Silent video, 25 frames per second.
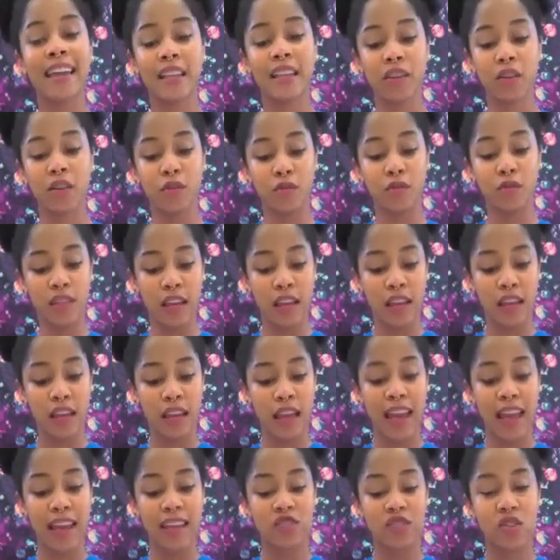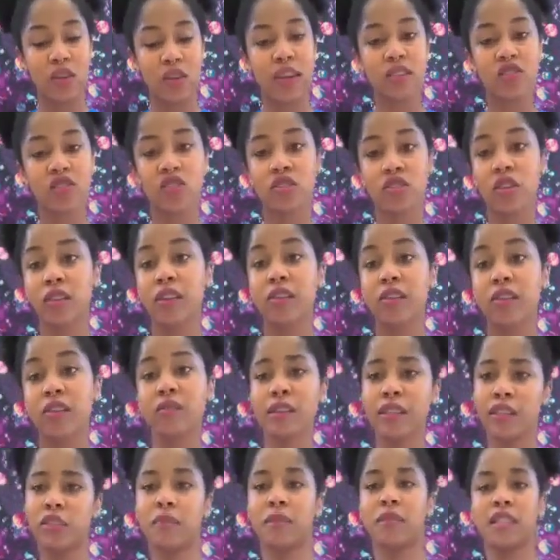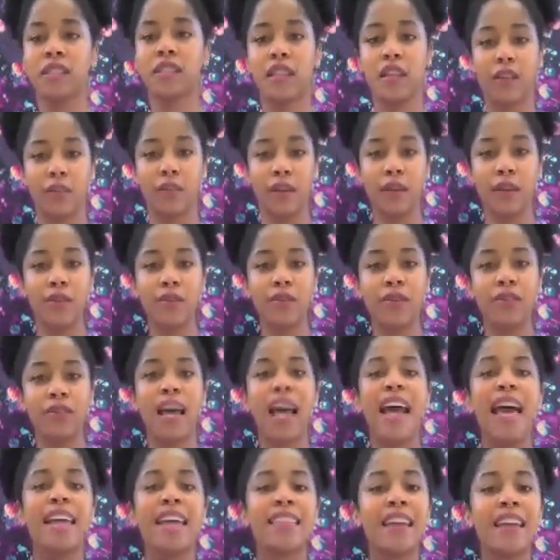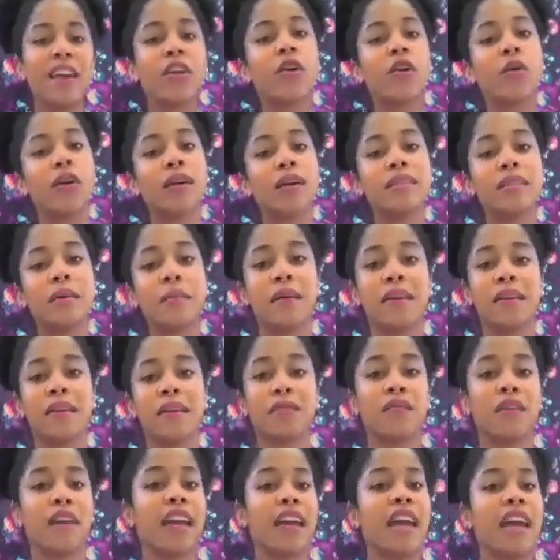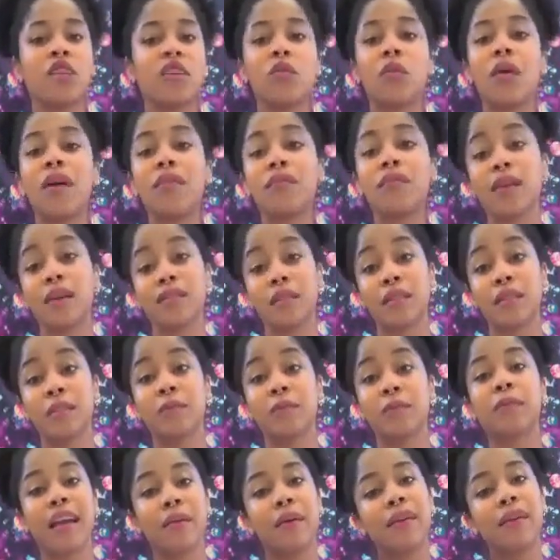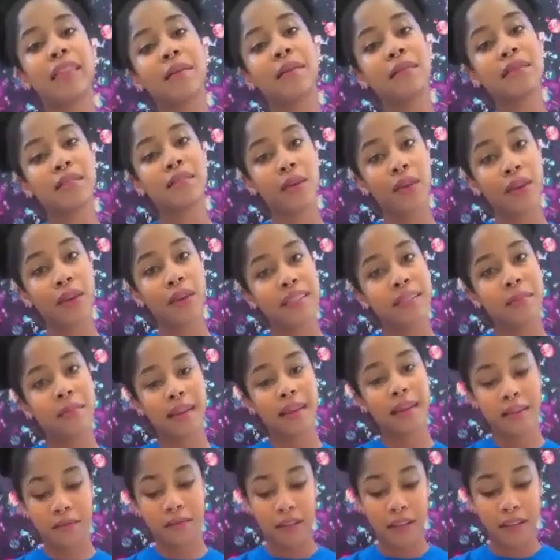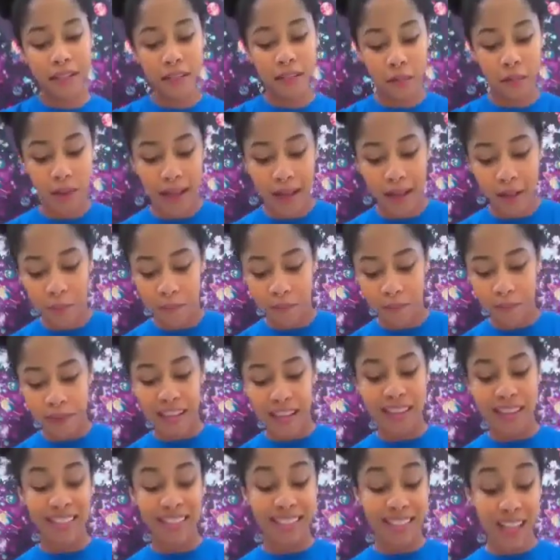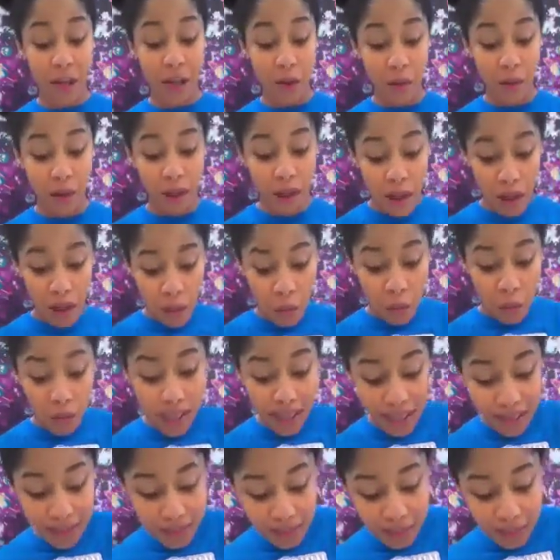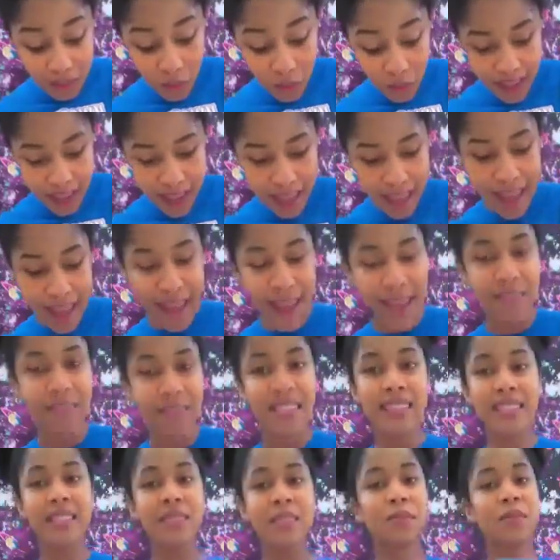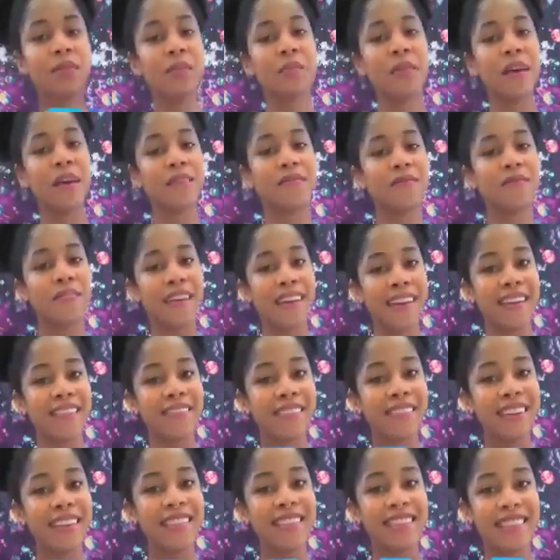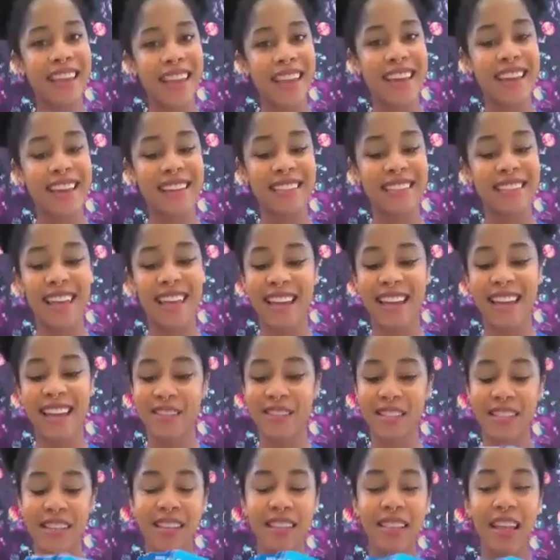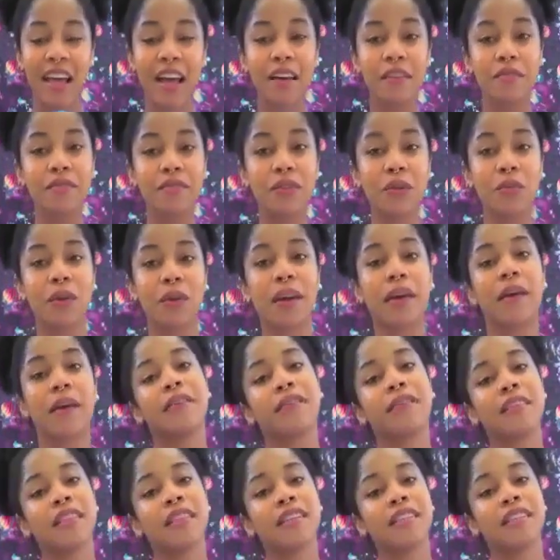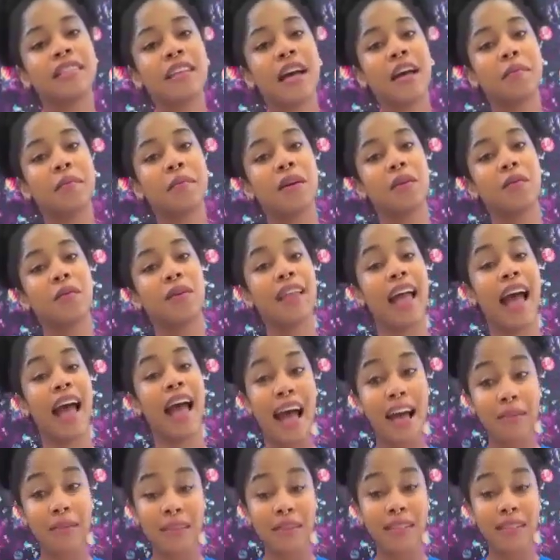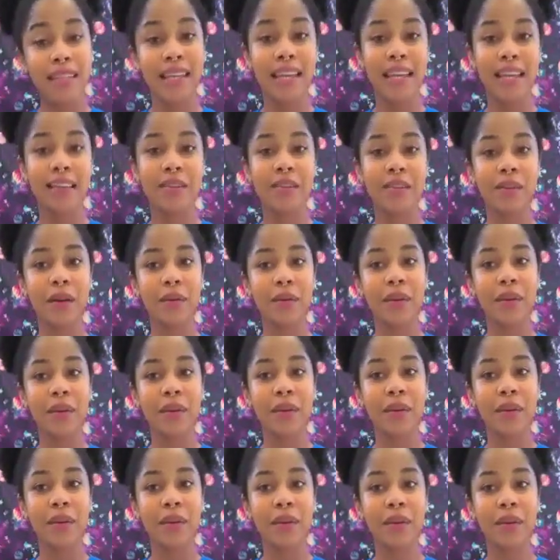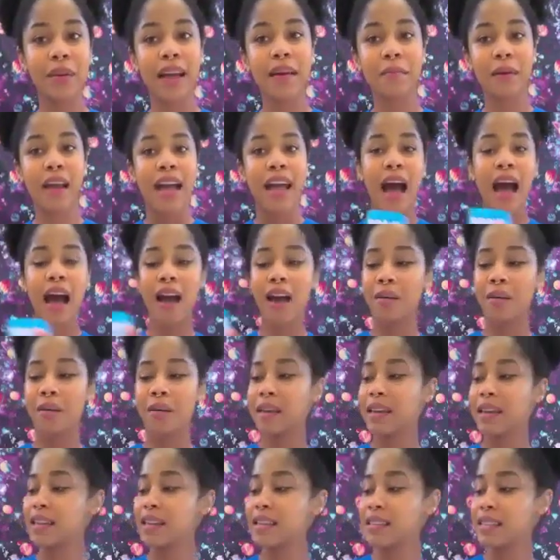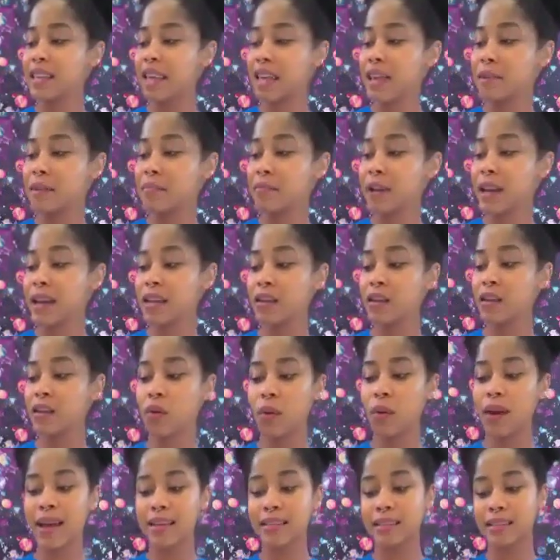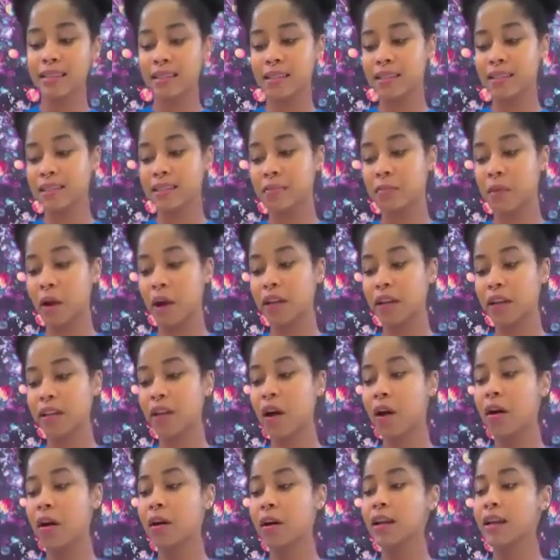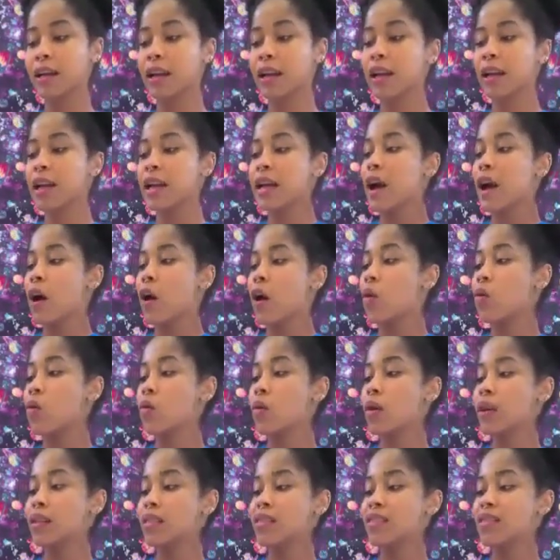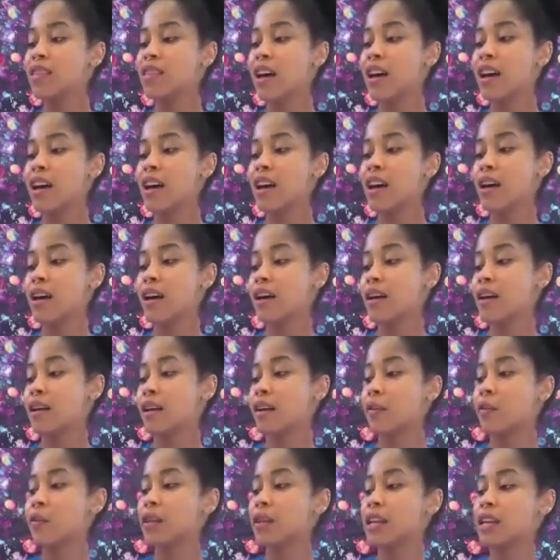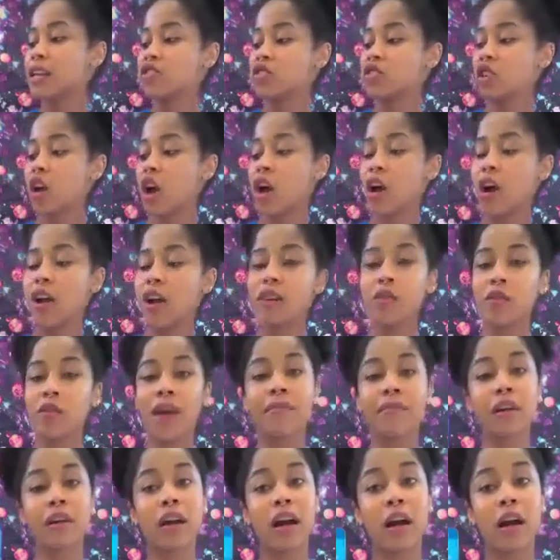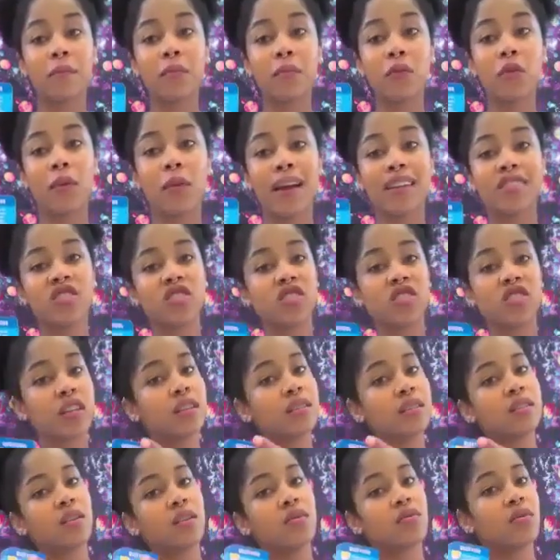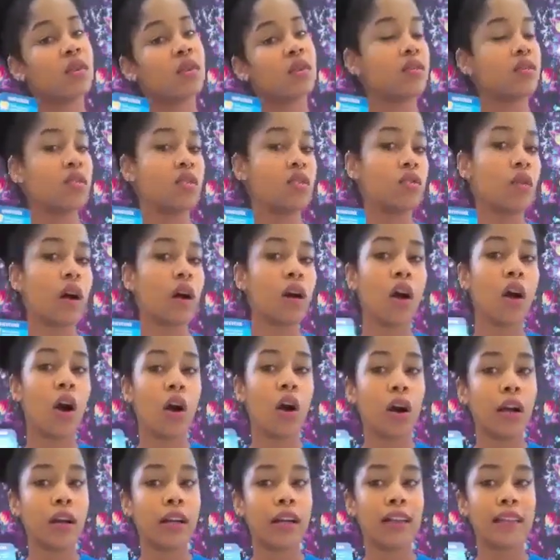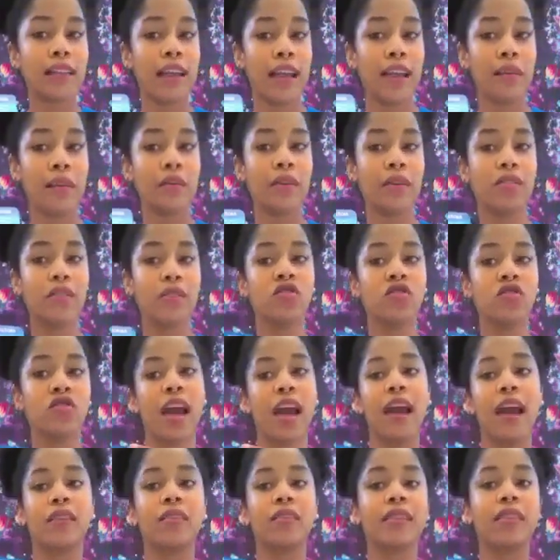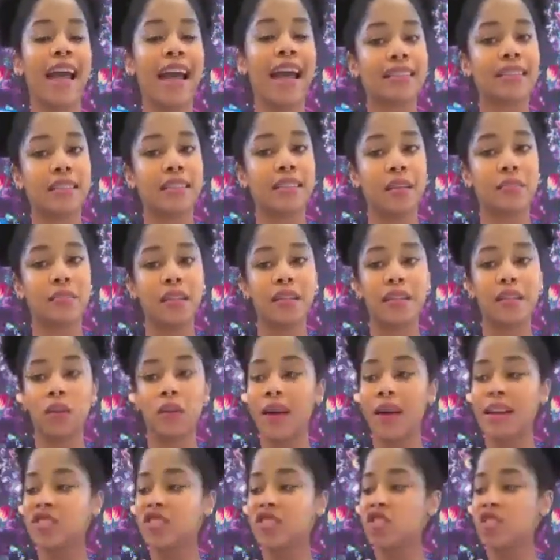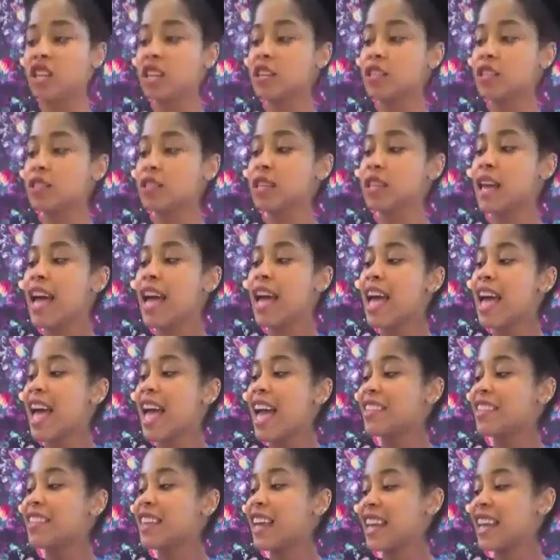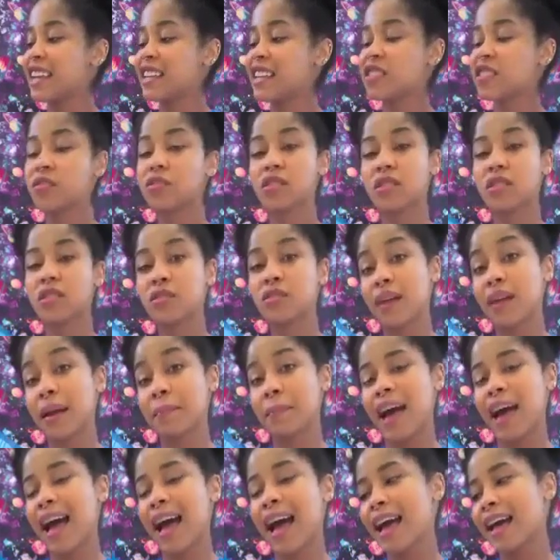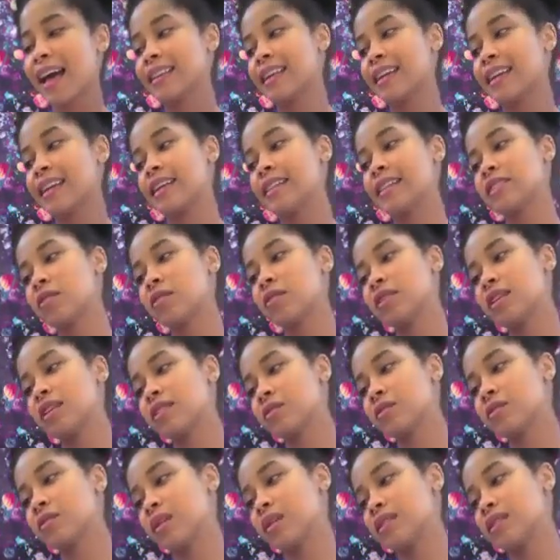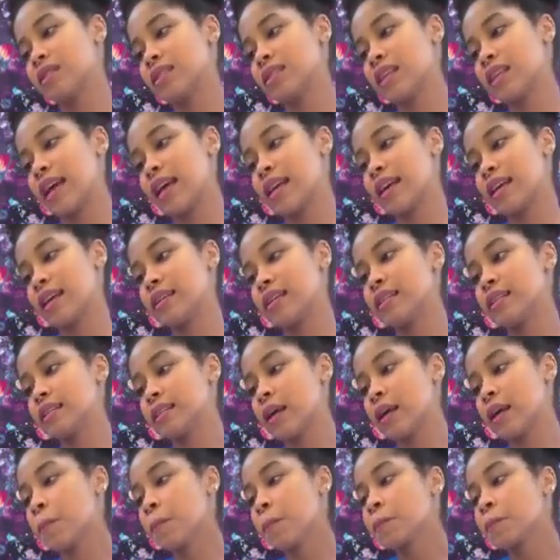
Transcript: and using educationally rich materials, they are going to benefit, and whoever else is playing with them is going to benefit as well. So, what else do we have? This is one of my favorite things I used to love doing over the summer when I was a kid growing up. It is a Brain Quest smart card. On each card you have a couple questions, so you can do a card a day with your child and ask them these questions, and the answers is right behind it. So this one says,